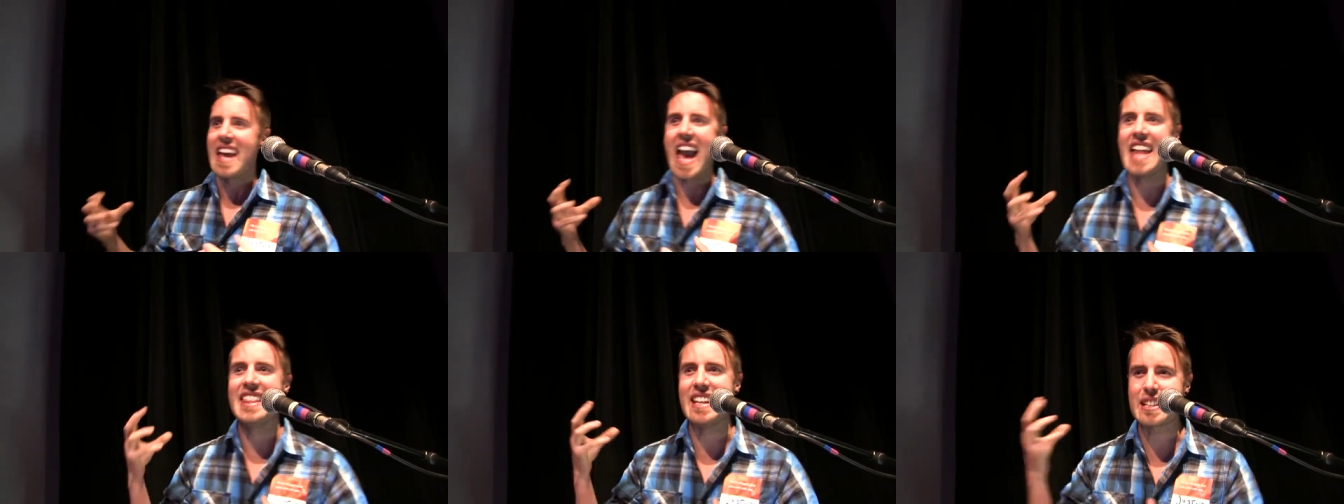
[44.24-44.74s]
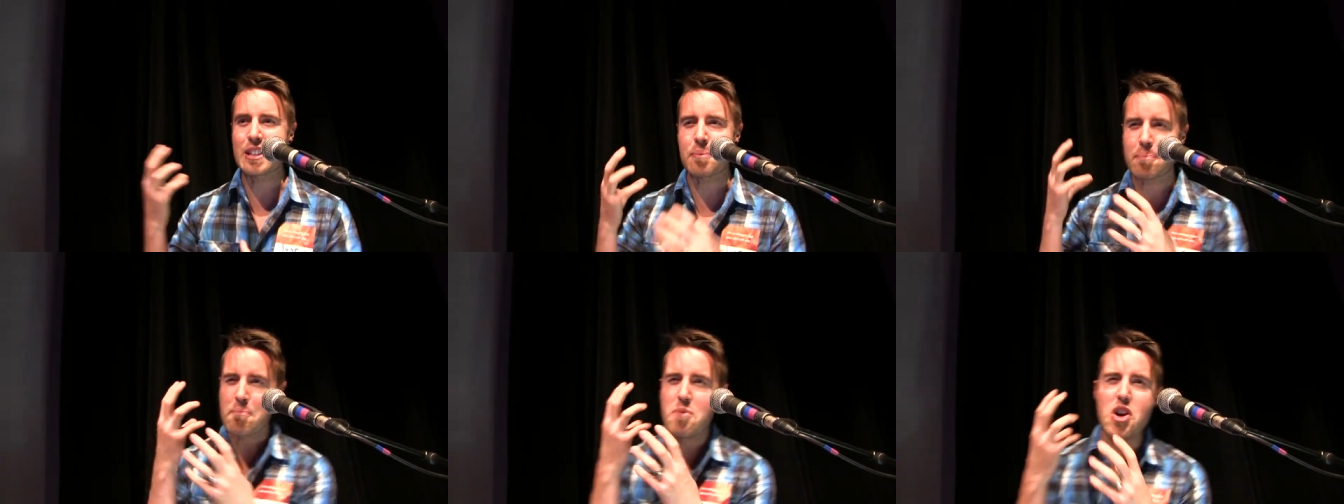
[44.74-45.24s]
And
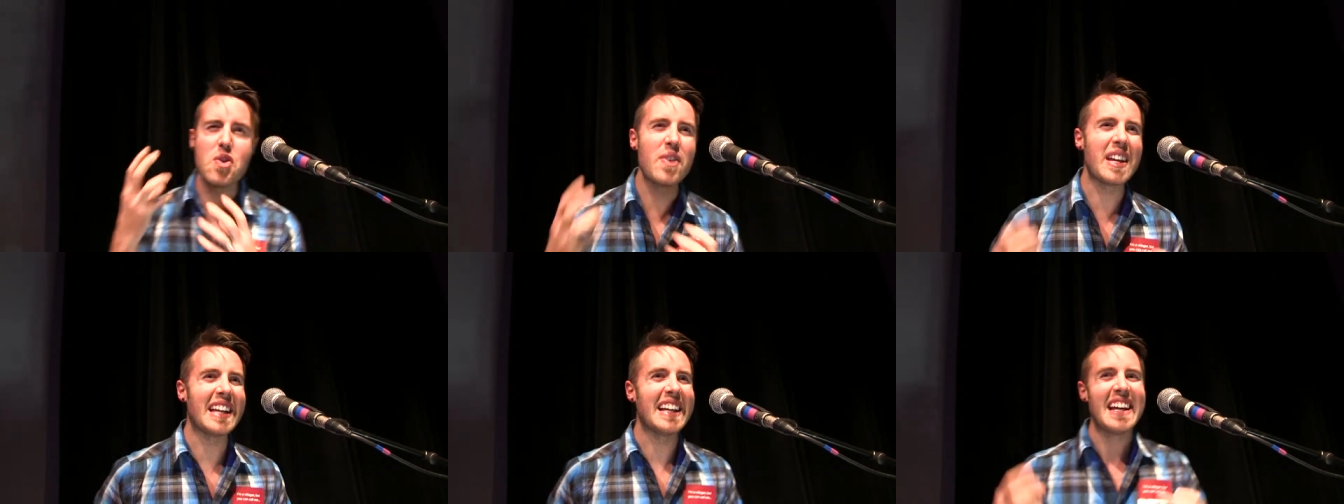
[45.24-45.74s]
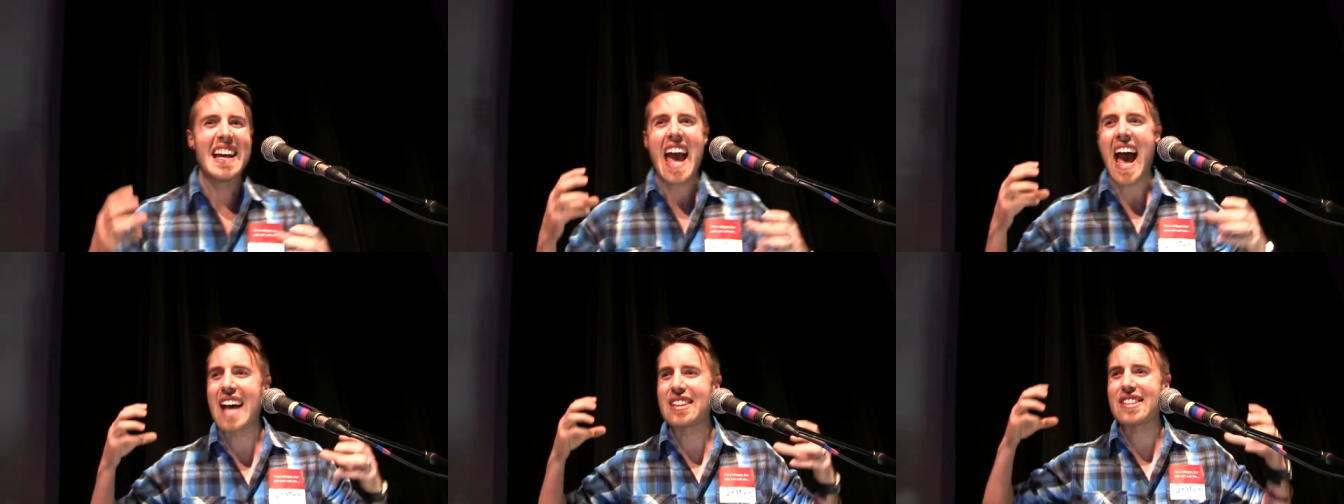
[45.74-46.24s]
this movie
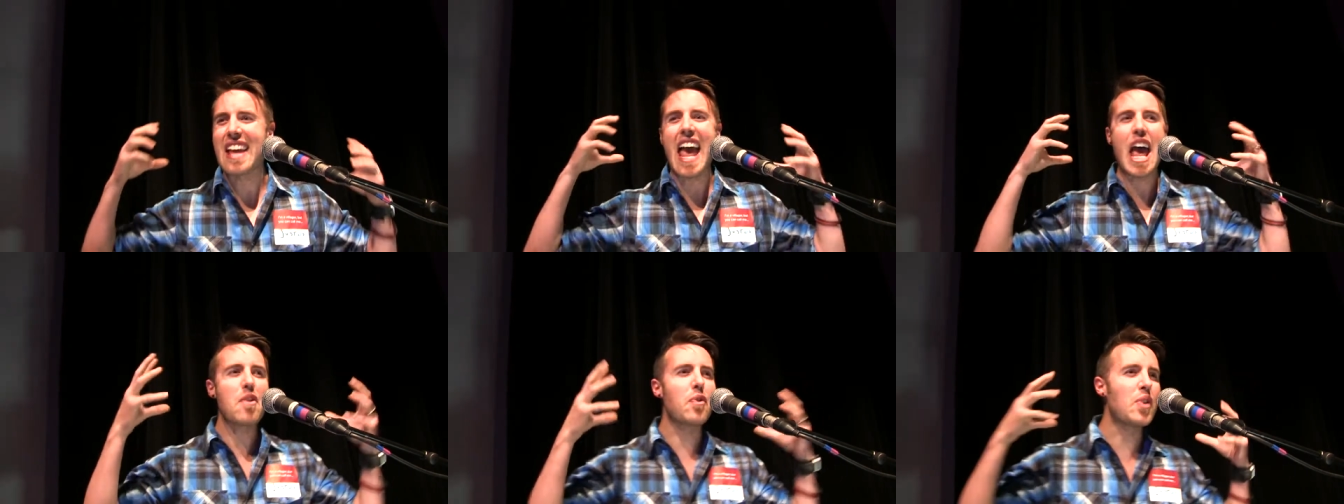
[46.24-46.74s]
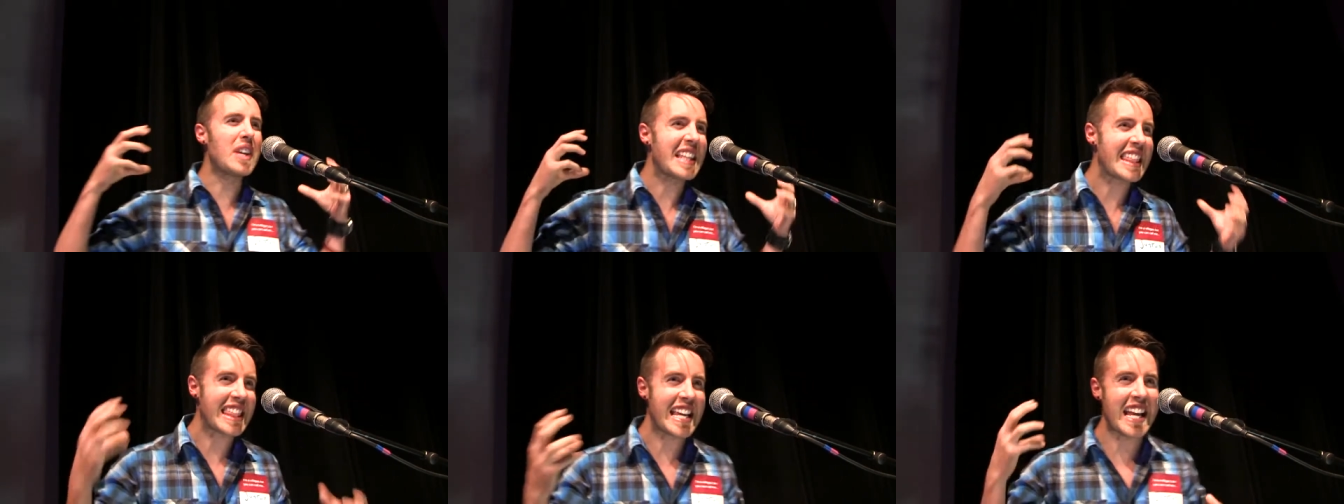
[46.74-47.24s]
has
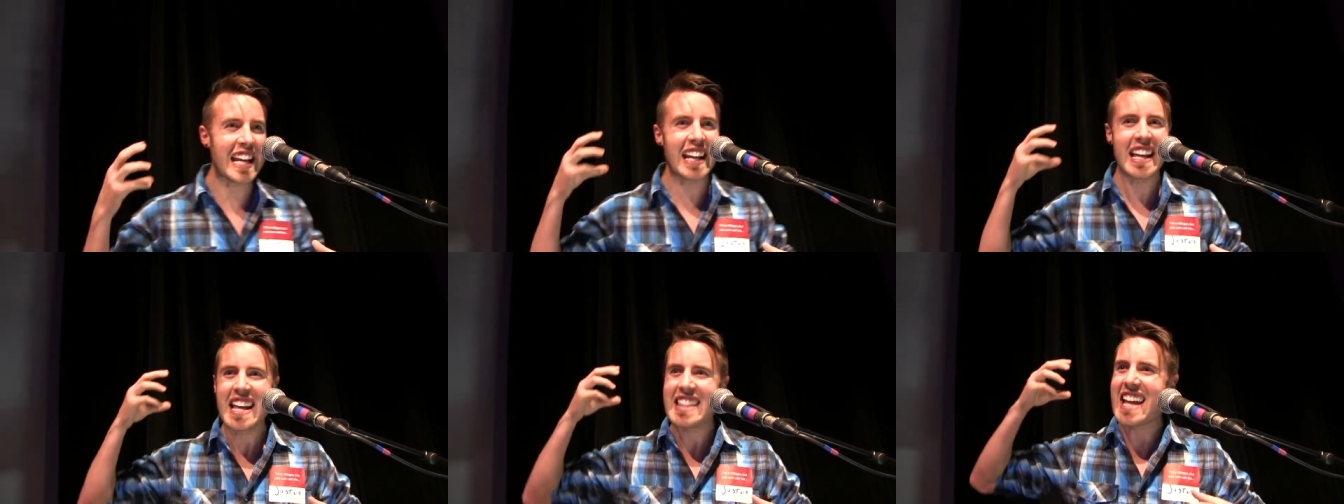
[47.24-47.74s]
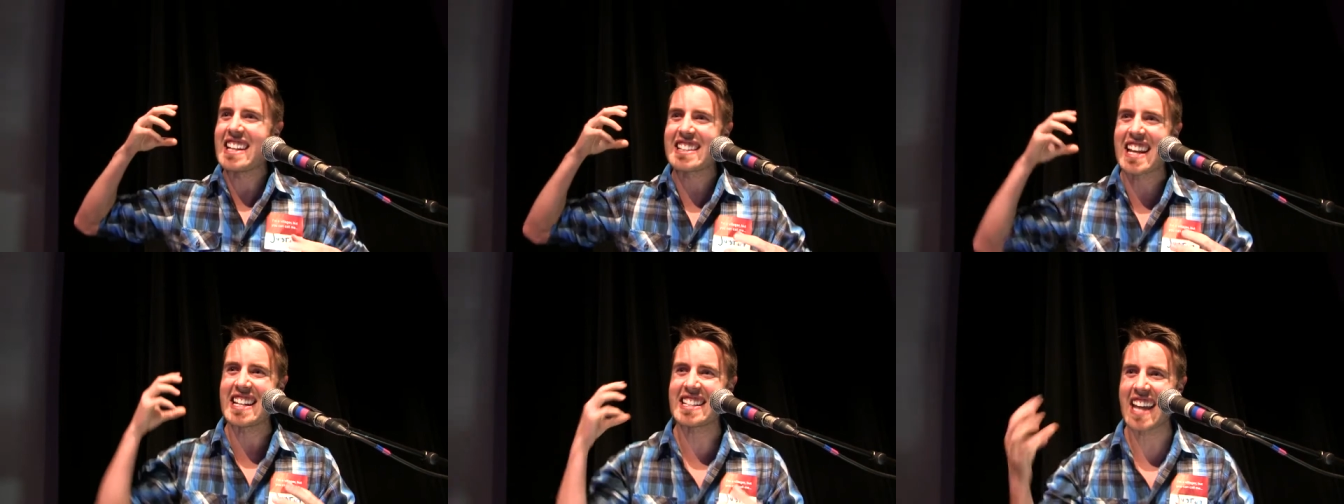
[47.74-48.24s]
everything that is
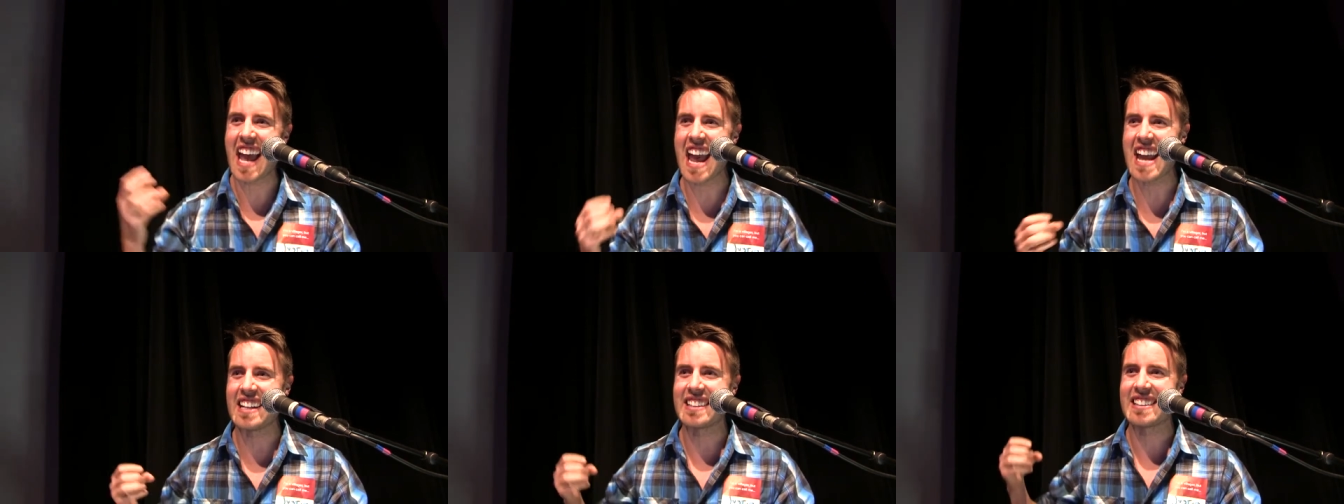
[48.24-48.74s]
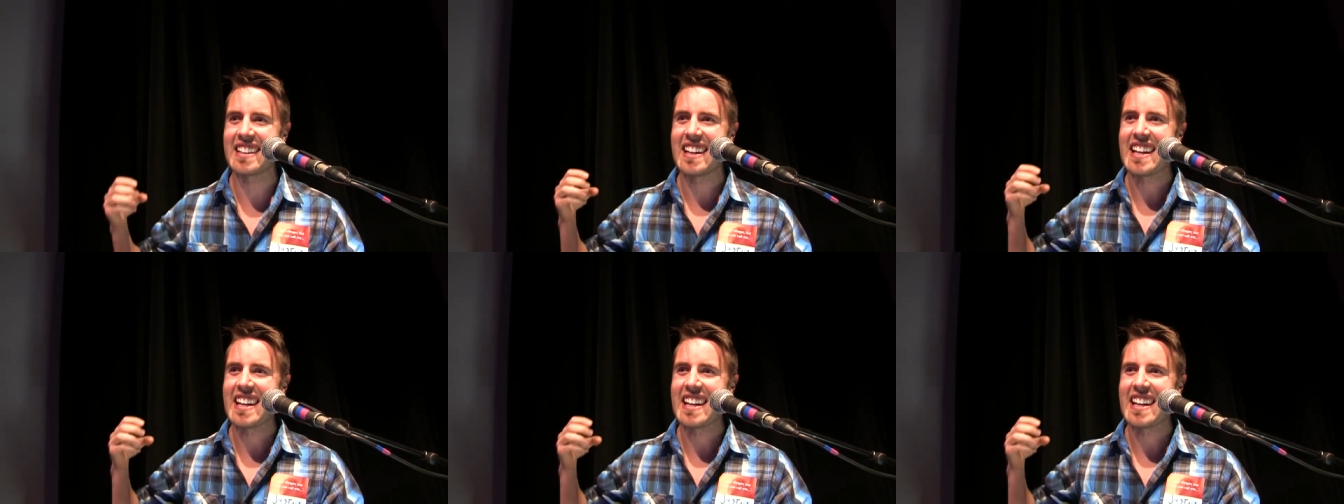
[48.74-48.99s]
contained